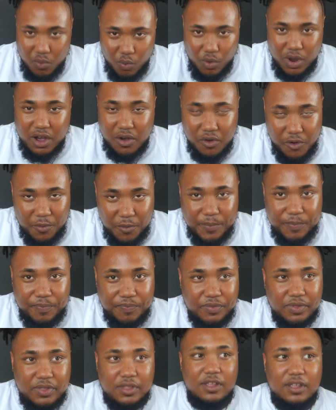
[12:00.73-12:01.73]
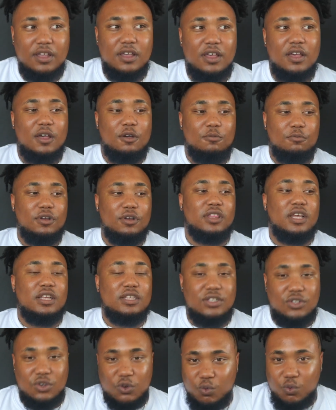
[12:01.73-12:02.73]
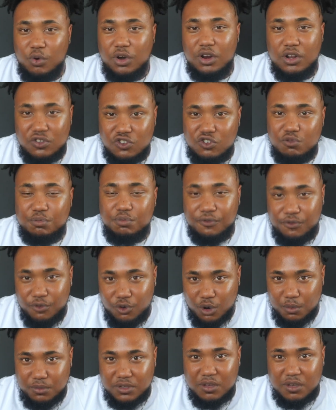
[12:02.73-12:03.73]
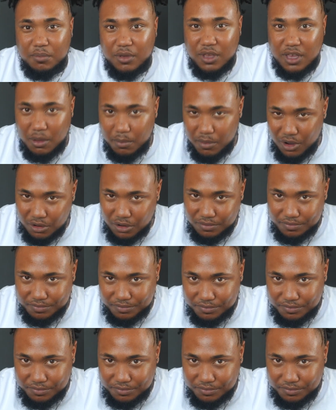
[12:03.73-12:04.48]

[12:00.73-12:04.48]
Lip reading: well, but they still wanted to perform some chemo.